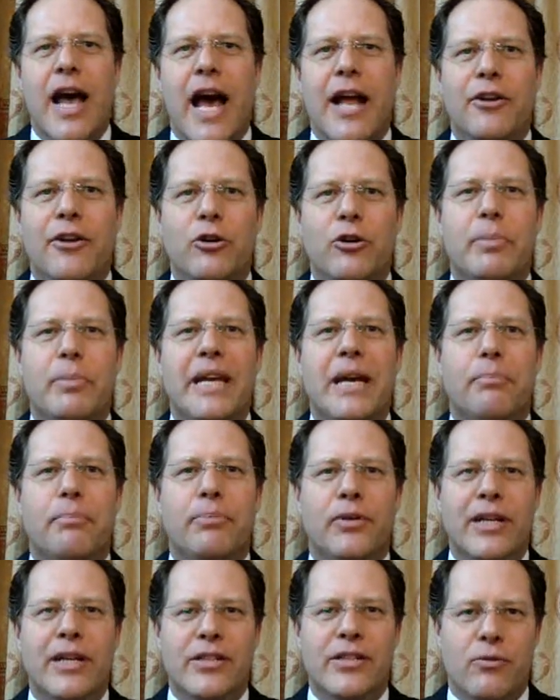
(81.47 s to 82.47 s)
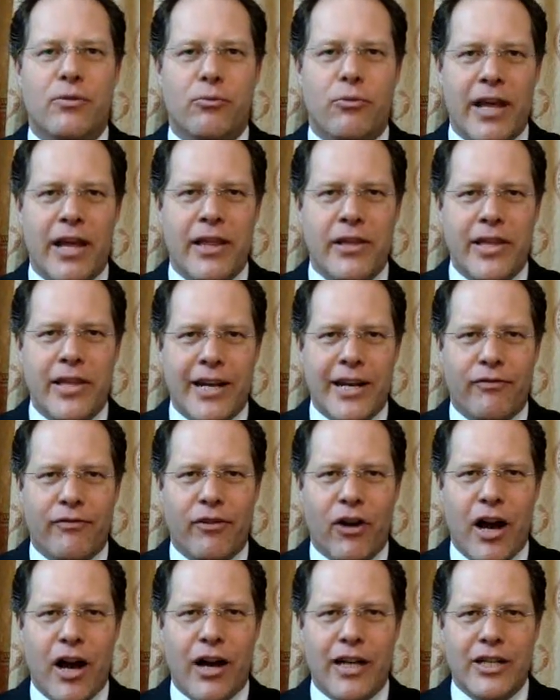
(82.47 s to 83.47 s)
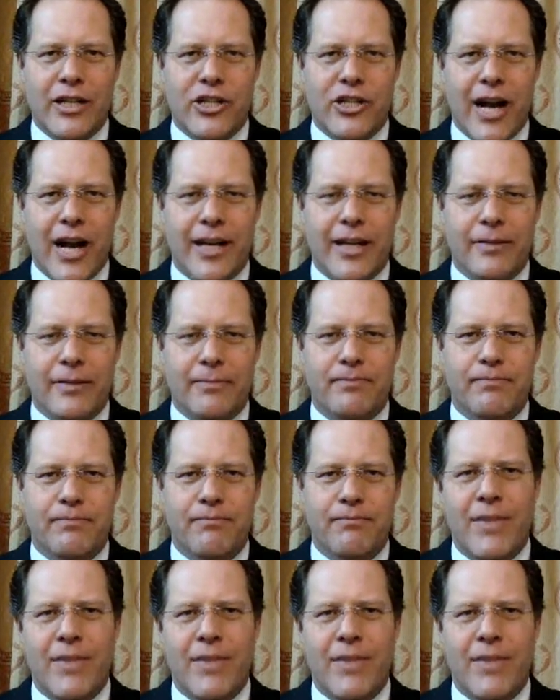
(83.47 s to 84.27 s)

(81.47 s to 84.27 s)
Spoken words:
and you will be a prince rather than a frog in China.